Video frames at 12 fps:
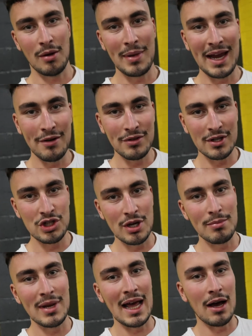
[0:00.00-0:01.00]
so I'm here in the
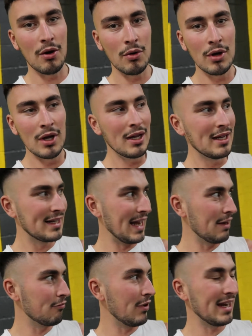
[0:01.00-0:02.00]
gym now,
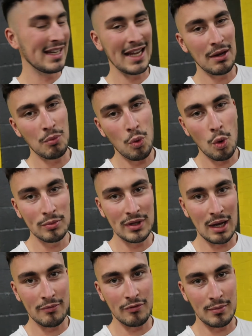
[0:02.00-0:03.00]
getting ready, getting warmed
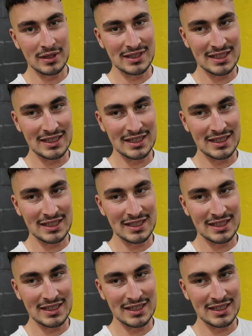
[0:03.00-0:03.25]
up for my